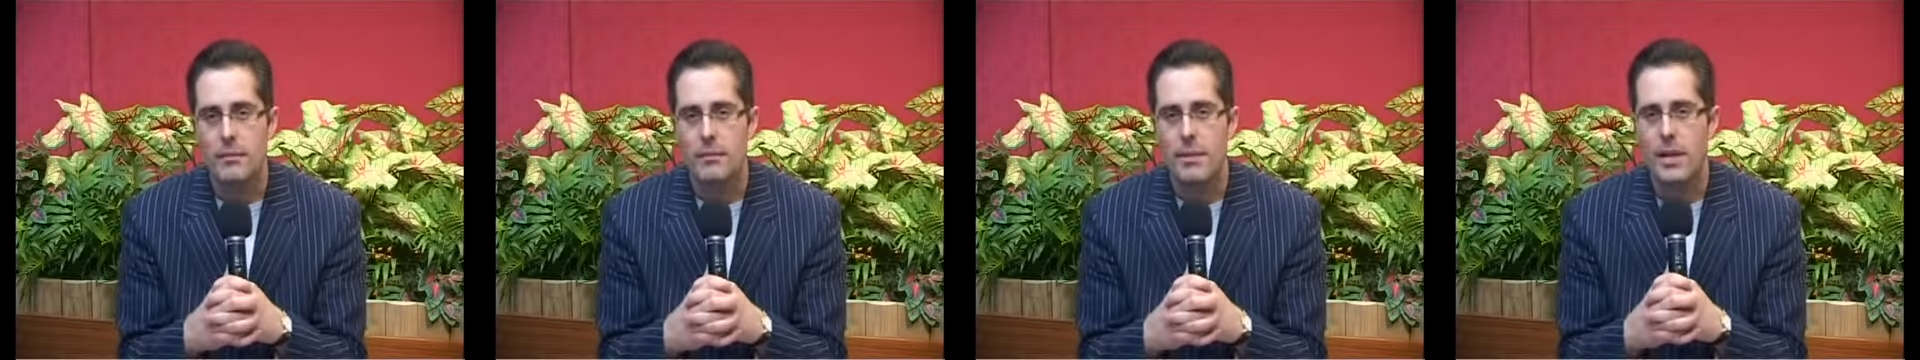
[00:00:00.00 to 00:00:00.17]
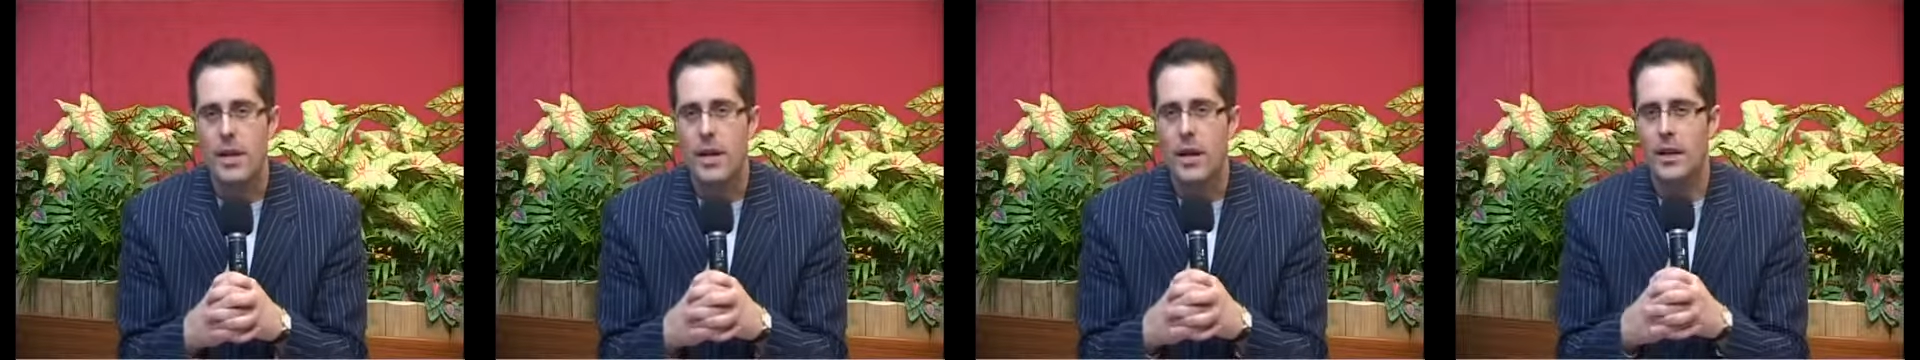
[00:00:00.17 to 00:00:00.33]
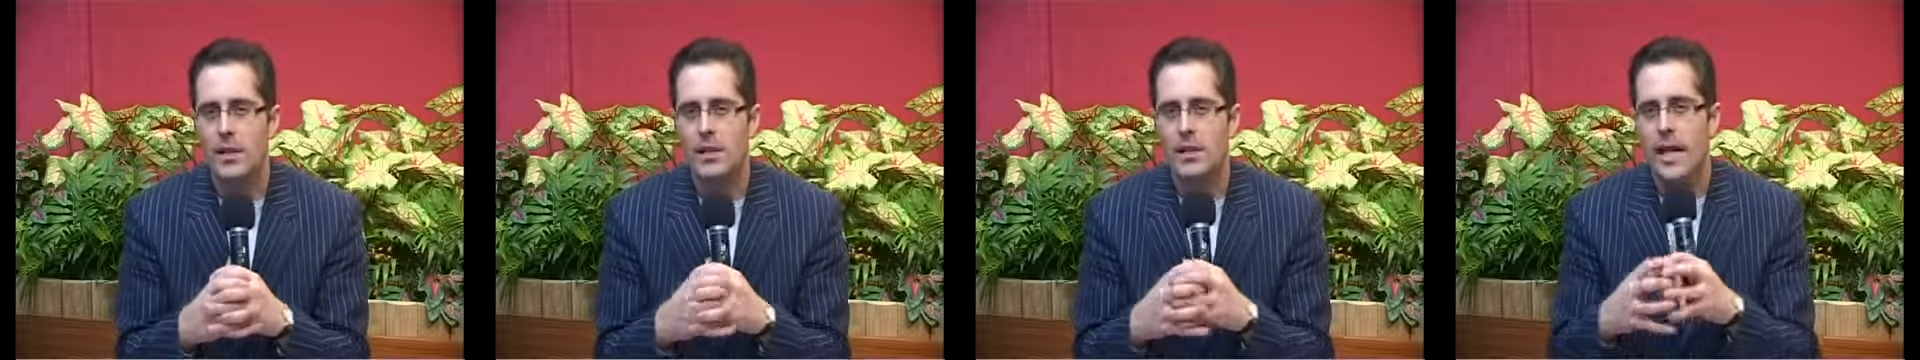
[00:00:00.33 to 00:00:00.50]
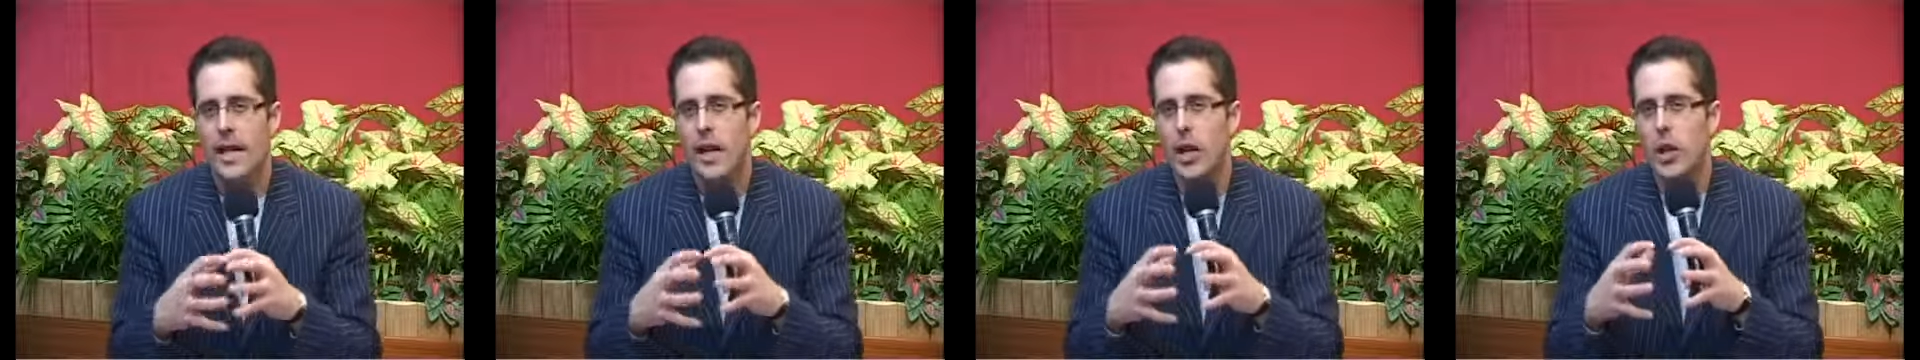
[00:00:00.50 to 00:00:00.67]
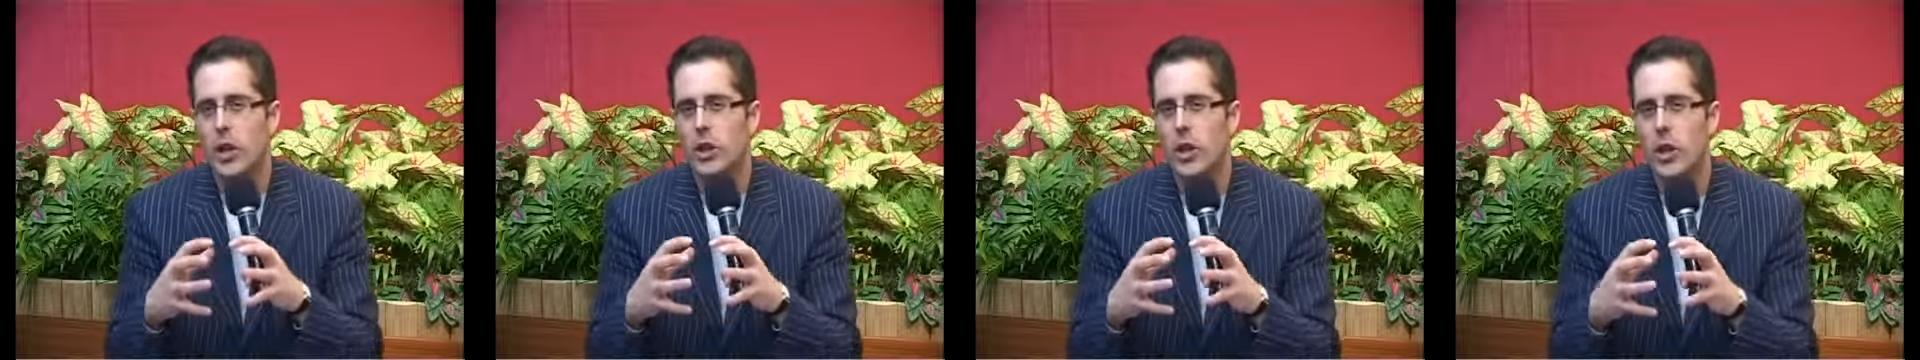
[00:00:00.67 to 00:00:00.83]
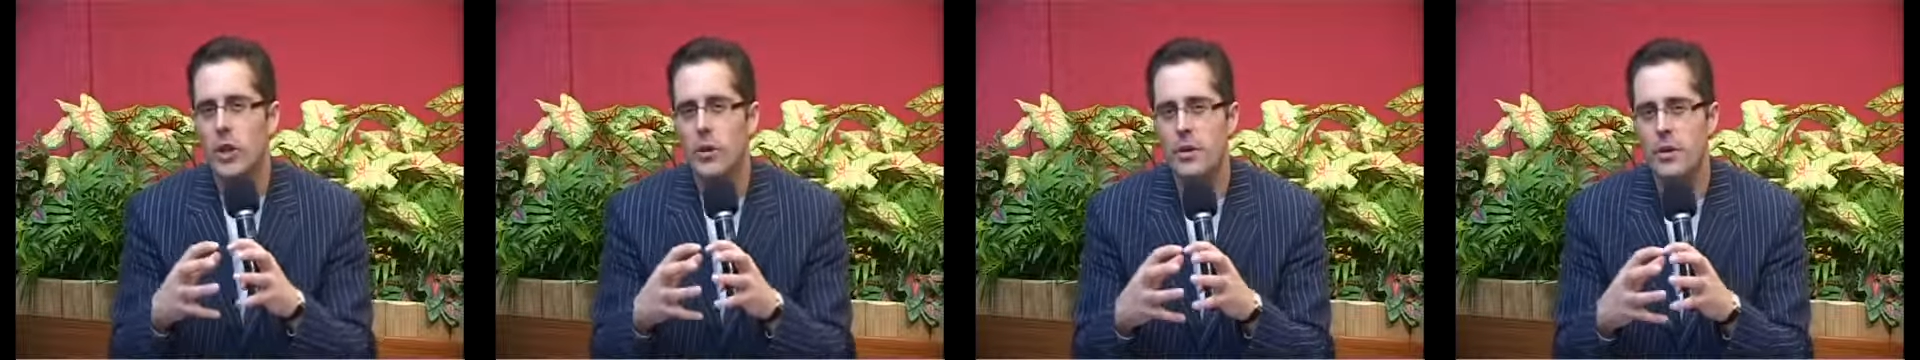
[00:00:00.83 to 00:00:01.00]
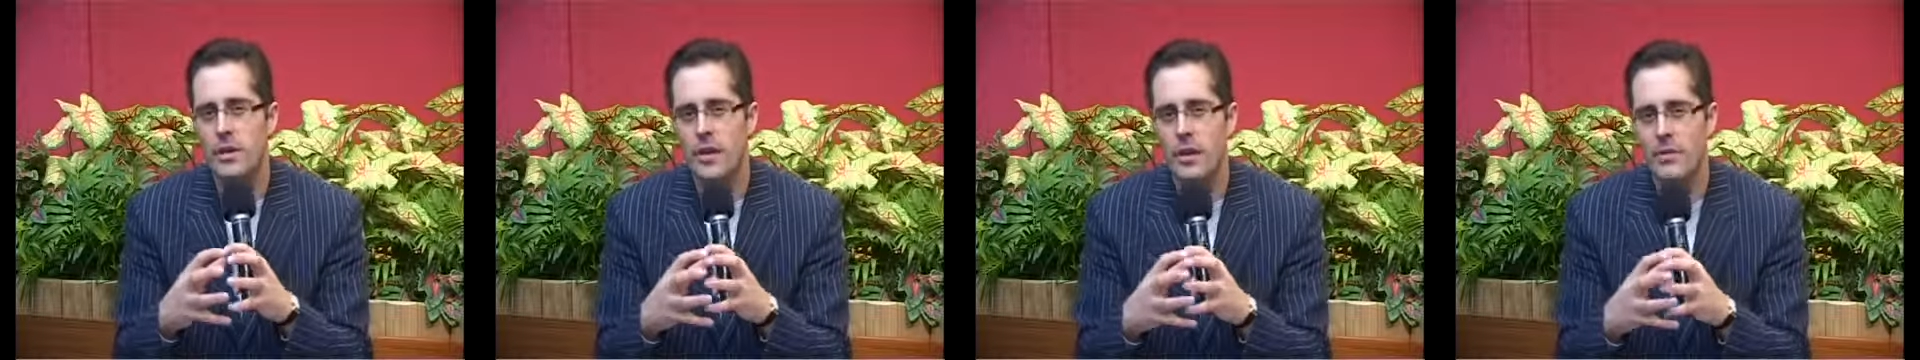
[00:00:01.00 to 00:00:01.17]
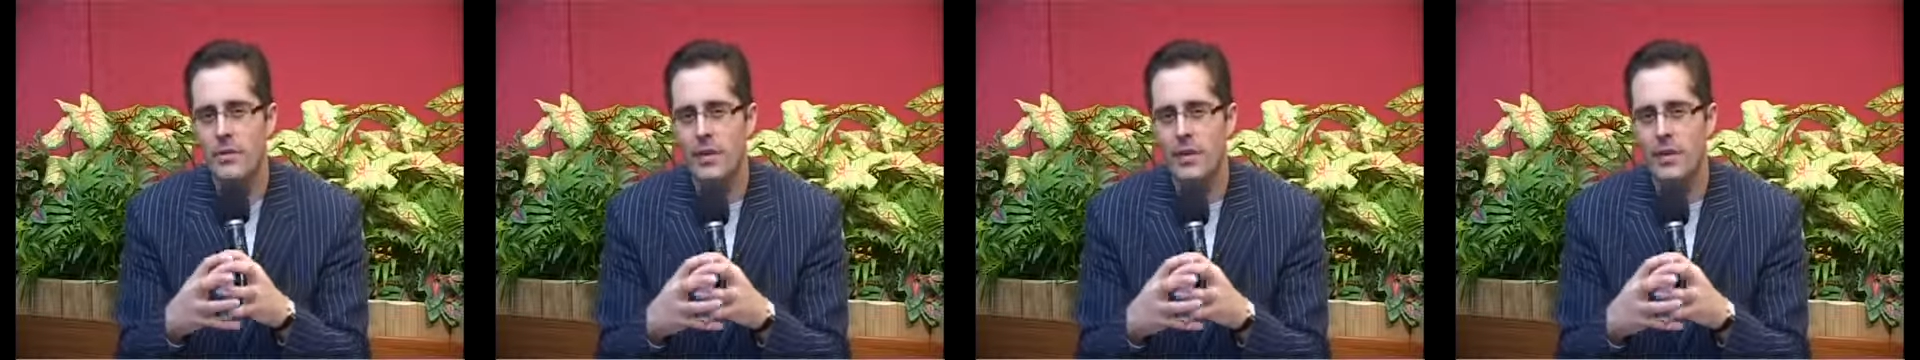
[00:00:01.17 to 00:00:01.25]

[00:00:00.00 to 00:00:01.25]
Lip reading: because they close